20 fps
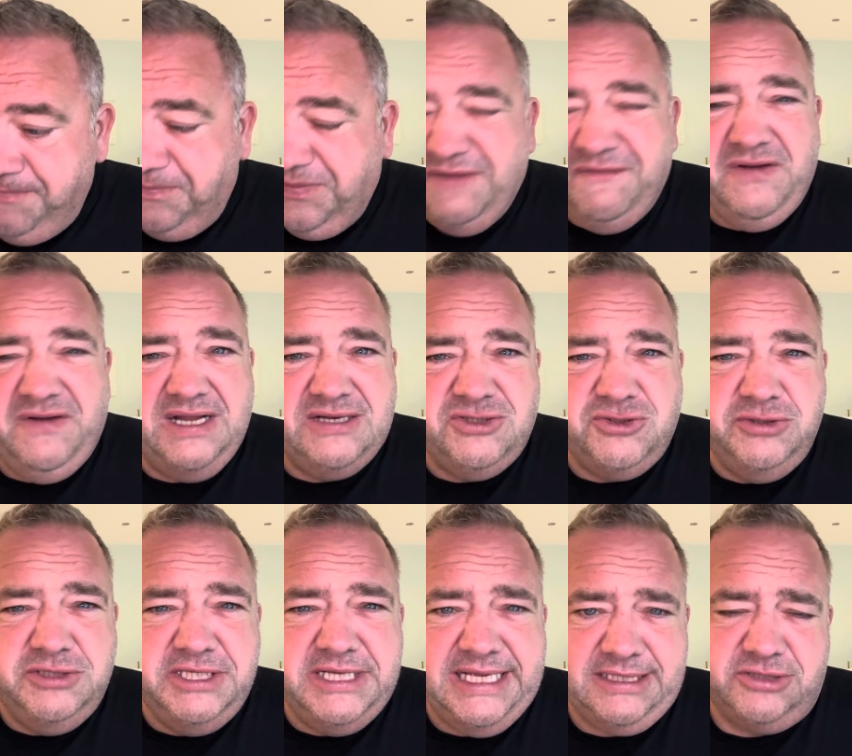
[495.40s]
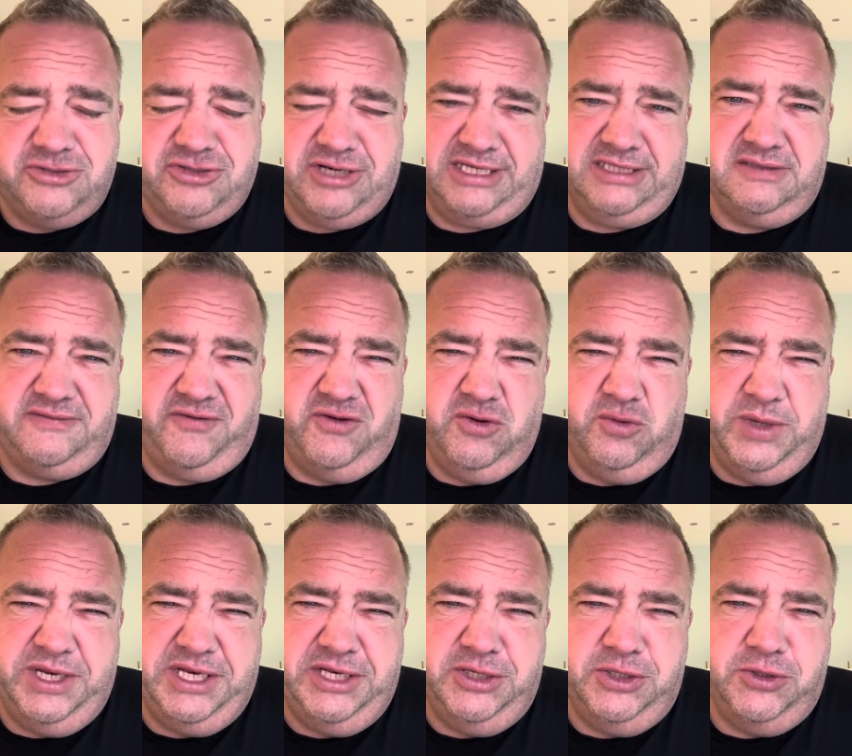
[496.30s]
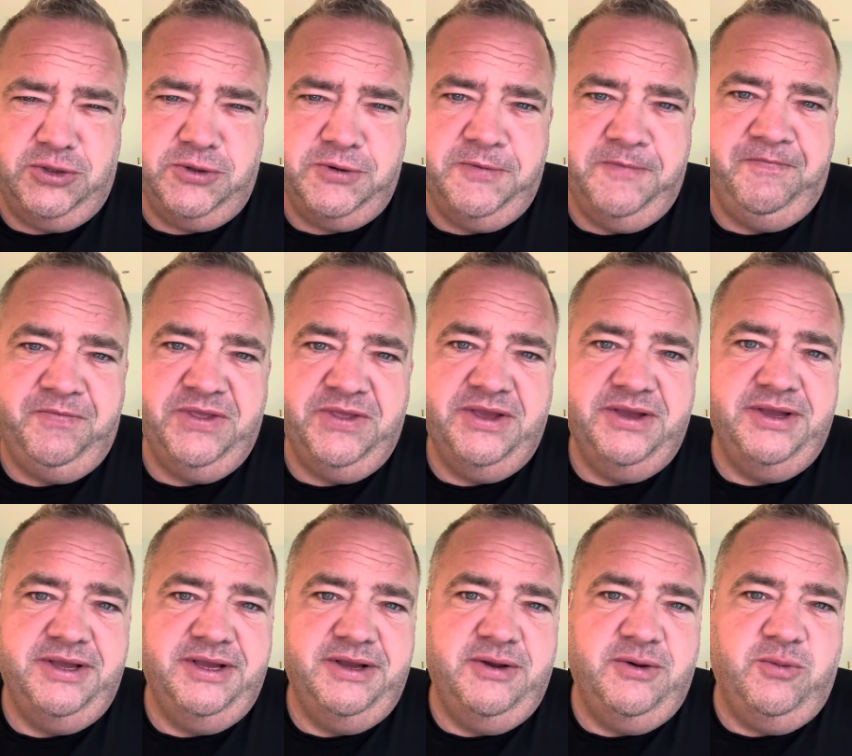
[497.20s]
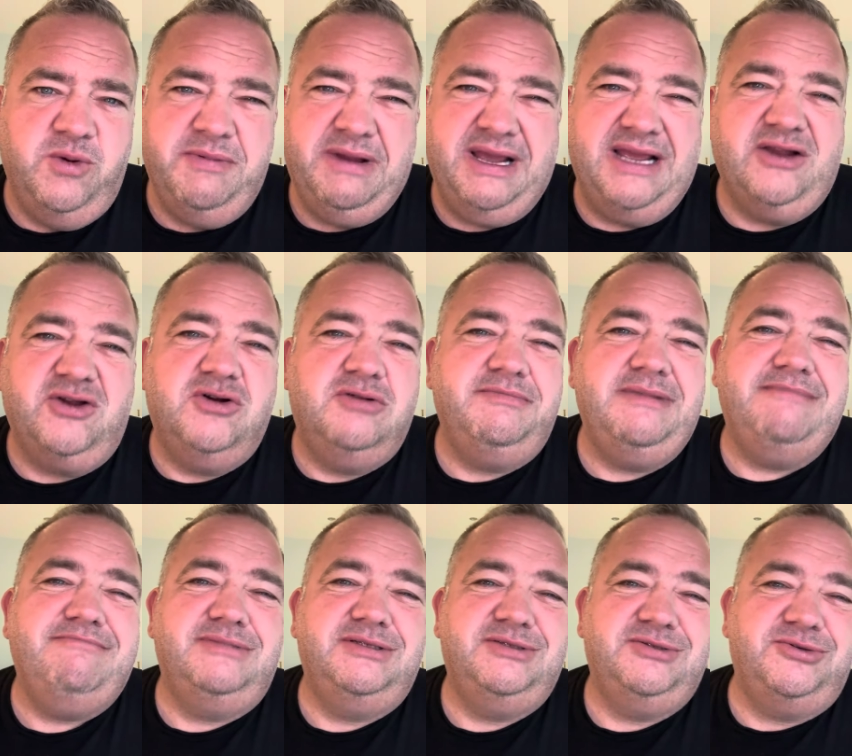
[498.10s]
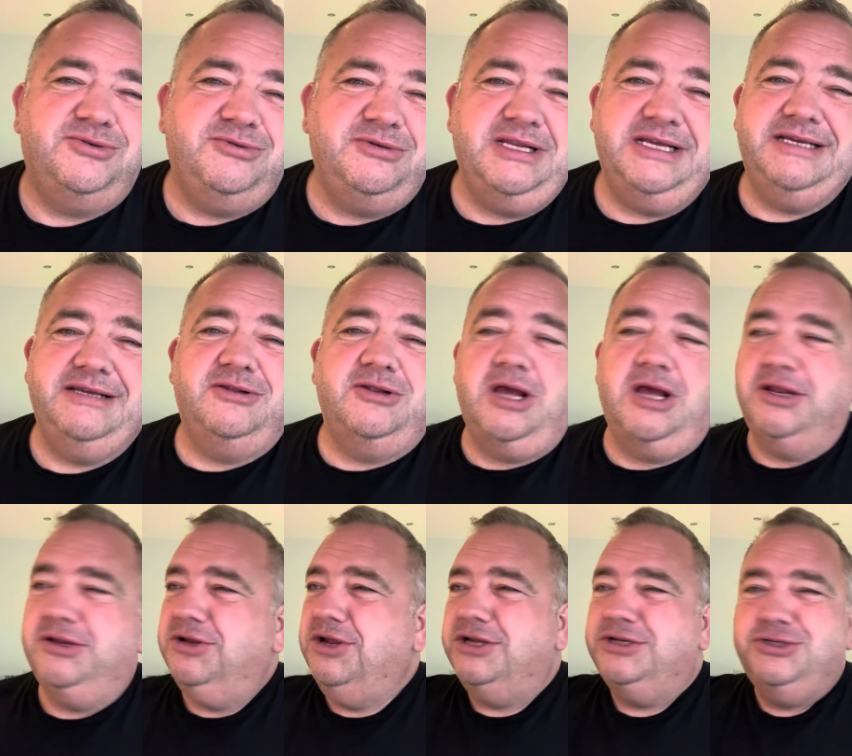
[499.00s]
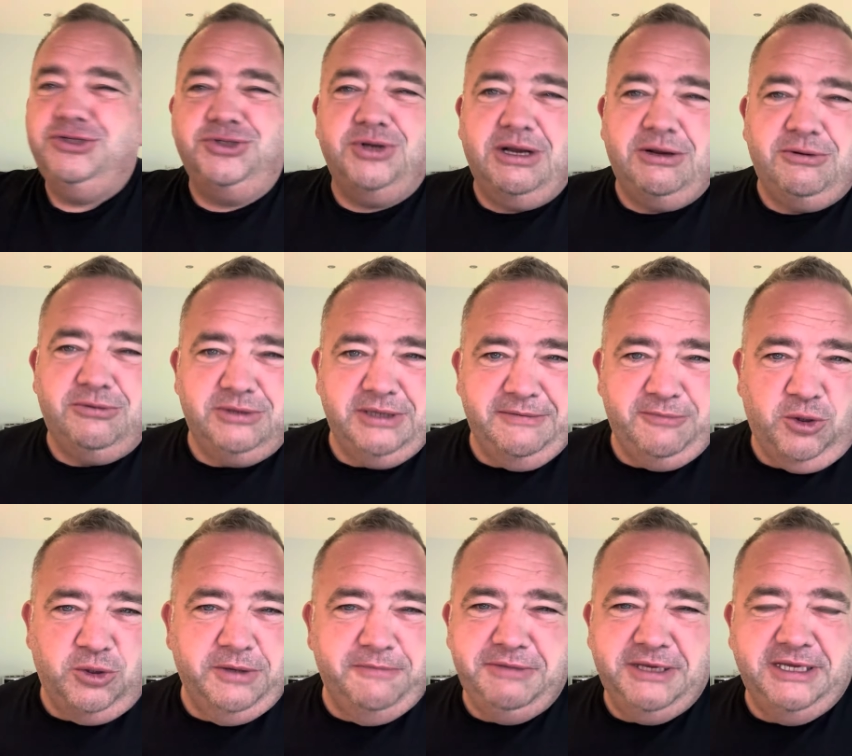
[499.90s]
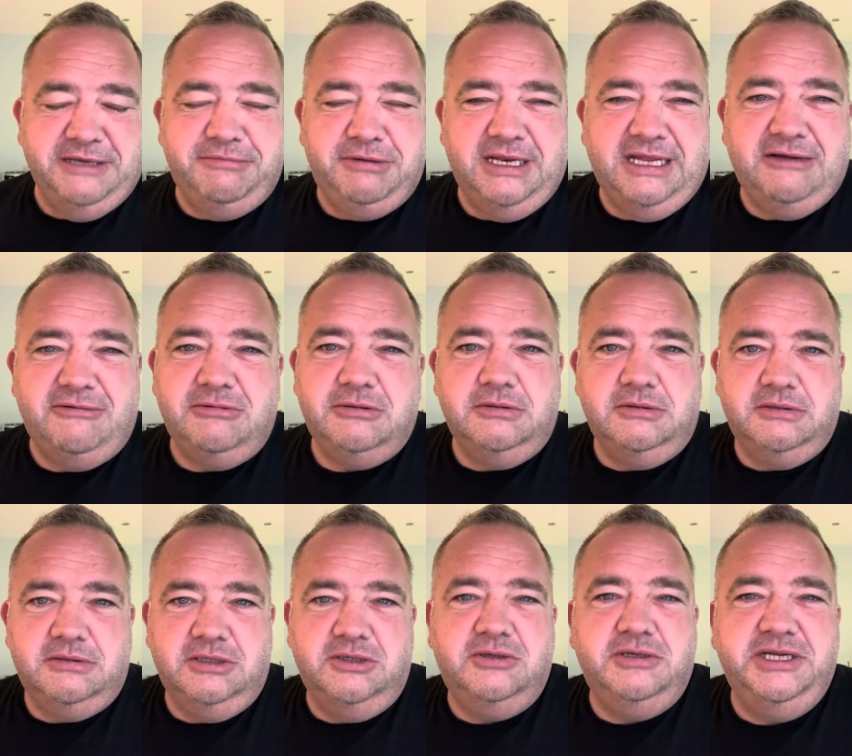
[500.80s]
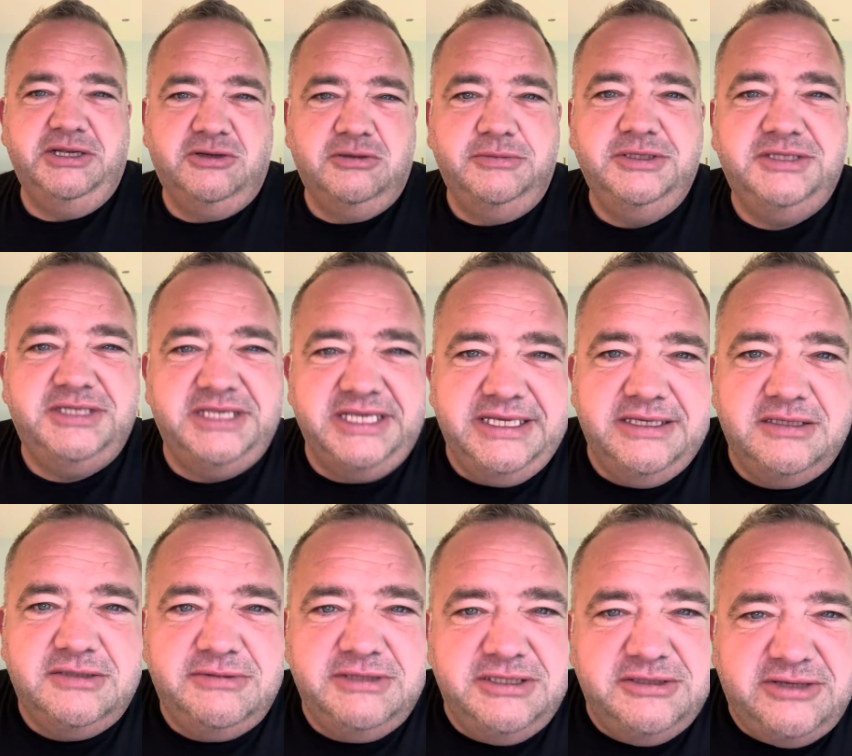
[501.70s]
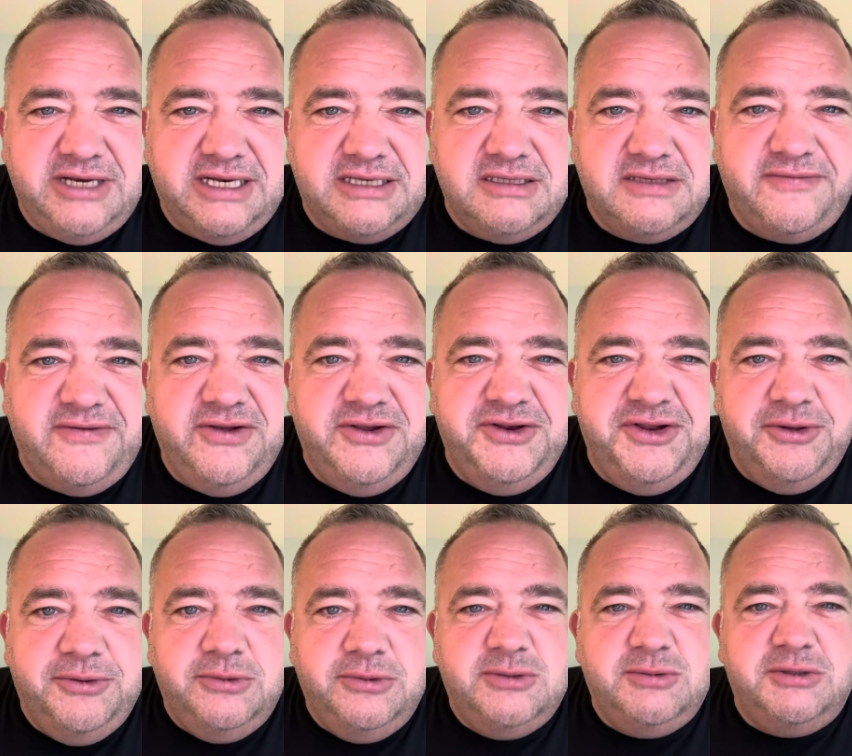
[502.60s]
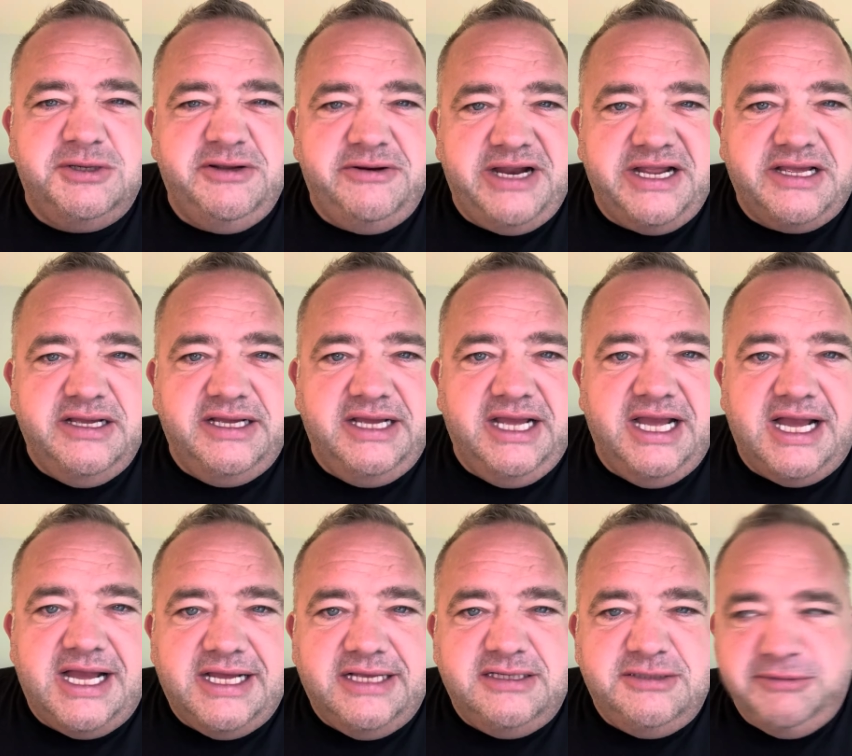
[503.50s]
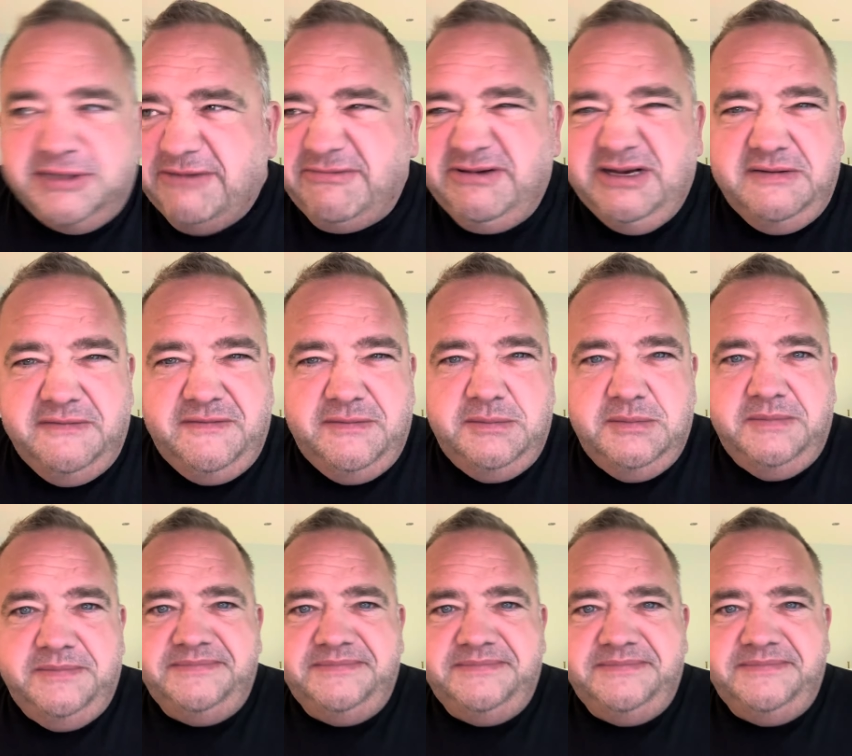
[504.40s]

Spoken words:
In fact, during the next transfer window, we might go members only and shut out them other people out that only come and see us when there's transfer news. What do you reckon, guys? Should we get rid of them?